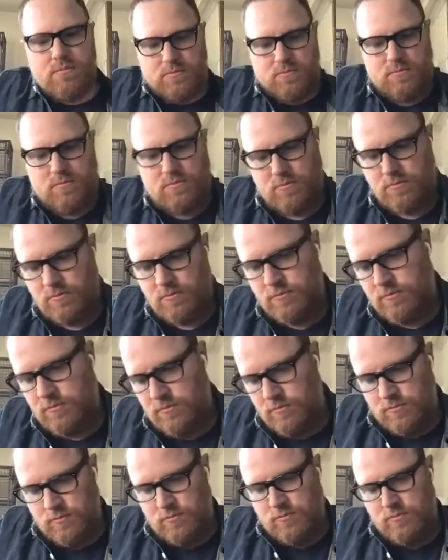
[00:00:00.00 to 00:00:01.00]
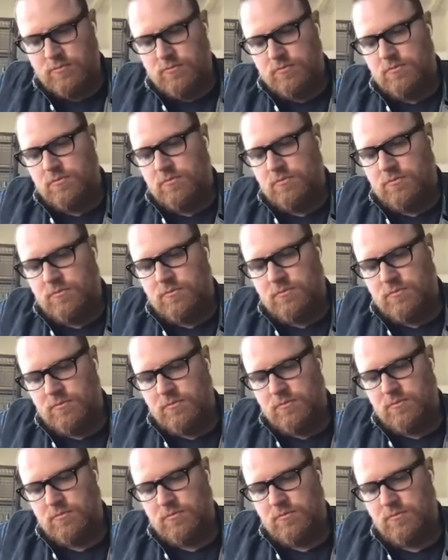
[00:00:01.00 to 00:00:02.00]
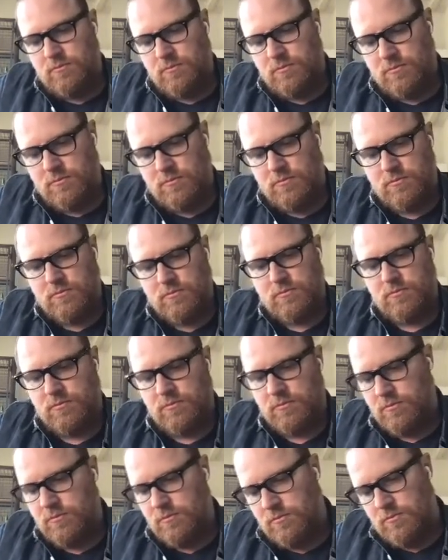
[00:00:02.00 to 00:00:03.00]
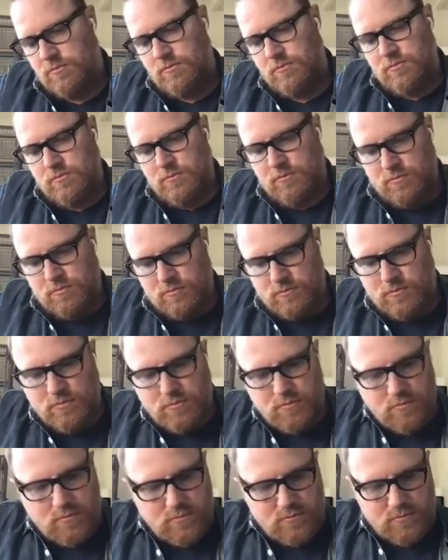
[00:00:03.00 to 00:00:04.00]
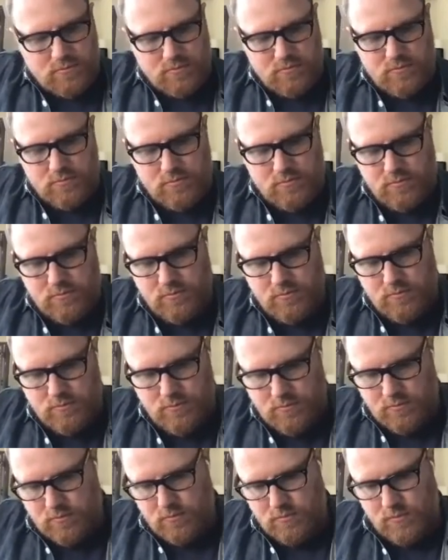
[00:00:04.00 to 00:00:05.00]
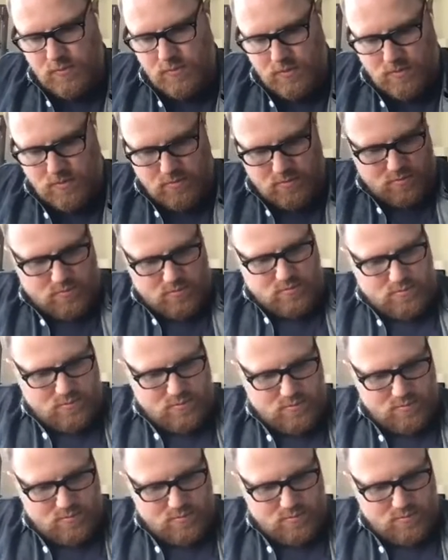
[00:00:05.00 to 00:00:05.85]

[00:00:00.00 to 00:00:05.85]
This person isn't speaking.